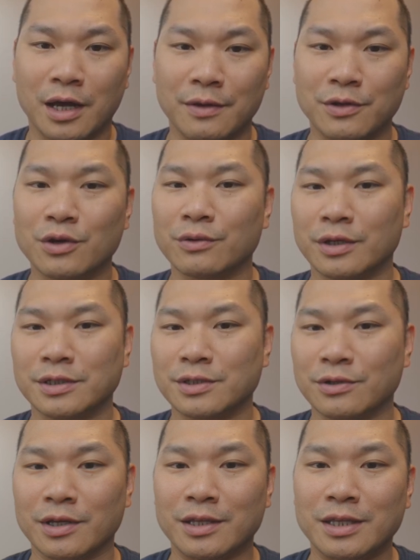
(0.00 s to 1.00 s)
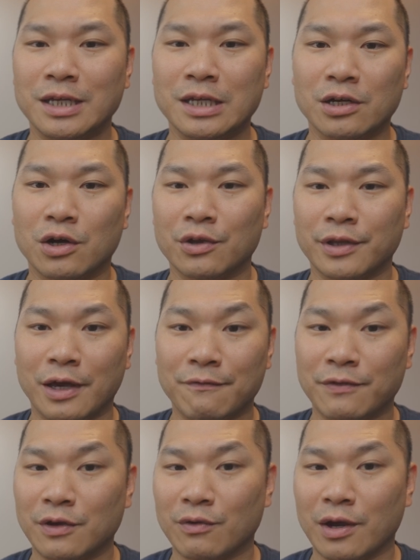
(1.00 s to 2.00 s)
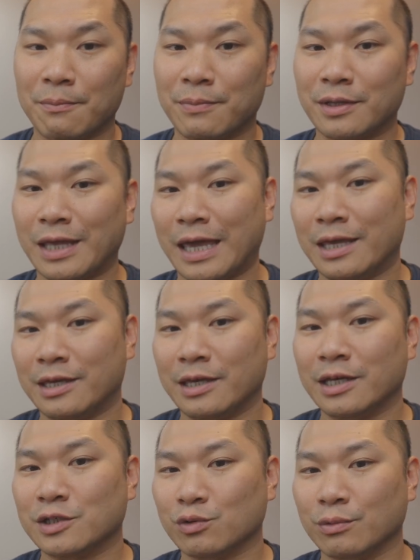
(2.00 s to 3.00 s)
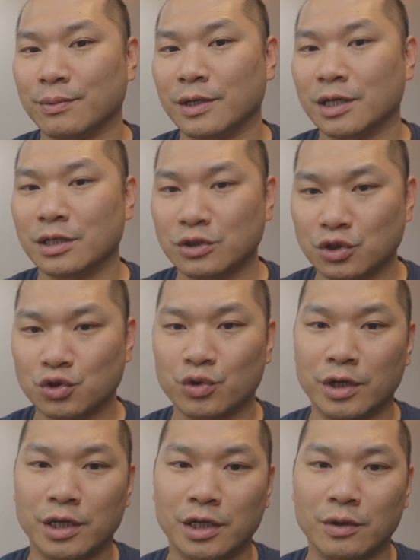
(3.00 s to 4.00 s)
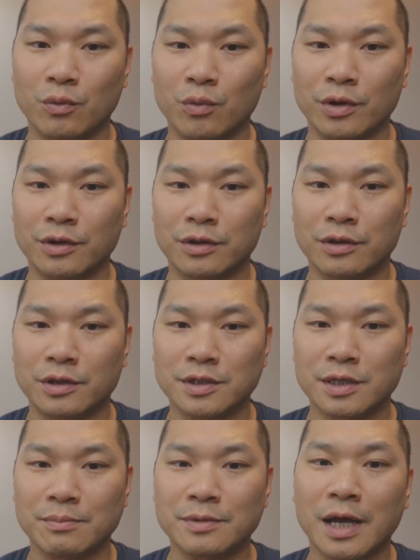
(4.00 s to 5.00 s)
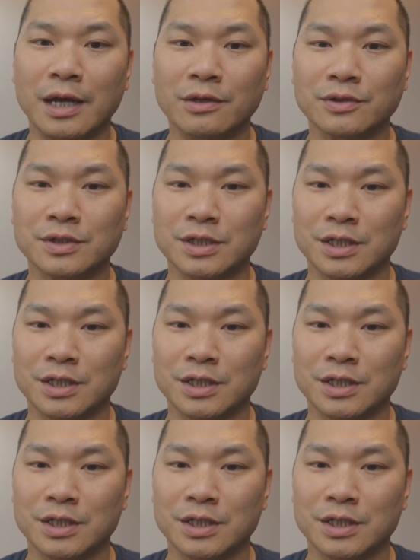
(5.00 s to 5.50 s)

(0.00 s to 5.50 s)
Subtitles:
You don't necessarily need all that VRAM, but 8 gigs will be constraining with some titles